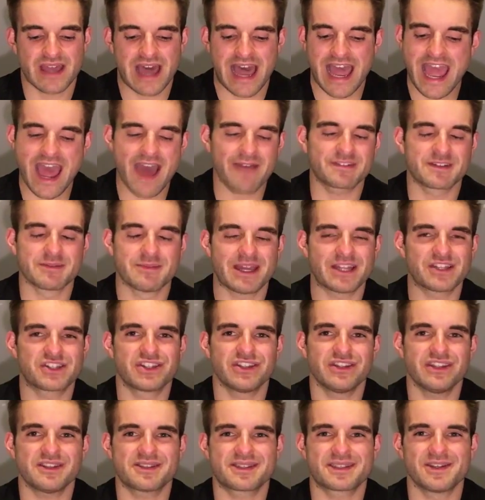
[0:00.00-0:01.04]
I have to
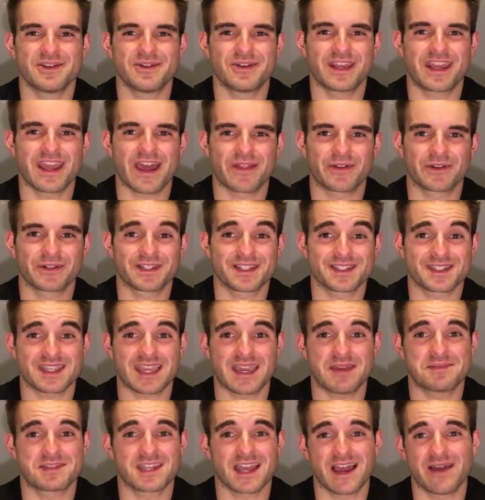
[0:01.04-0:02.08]
mention these two together at the
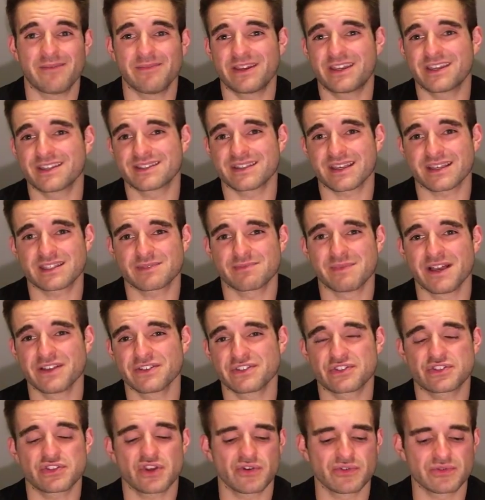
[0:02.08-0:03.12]
same time because they smell
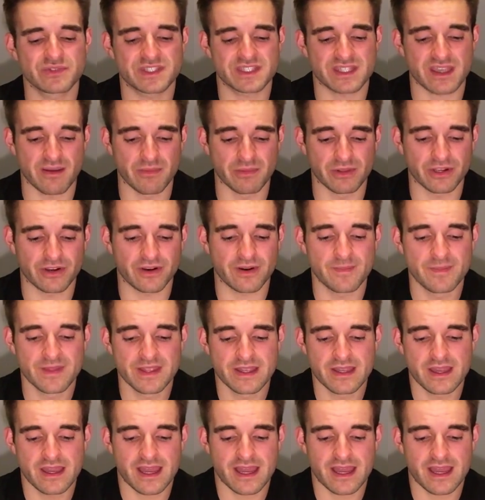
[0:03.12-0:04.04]
so similar.